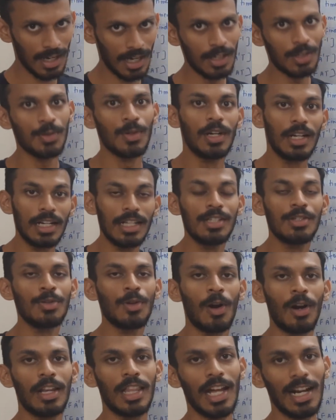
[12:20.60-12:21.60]
right so it is
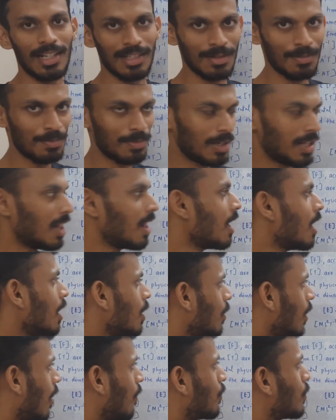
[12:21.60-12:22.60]
not that simple
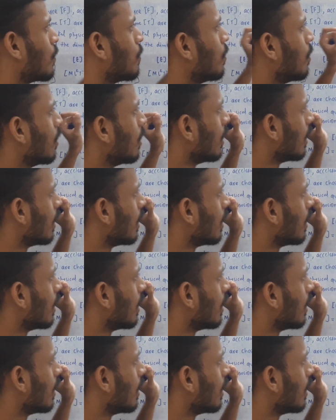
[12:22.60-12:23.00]
you have to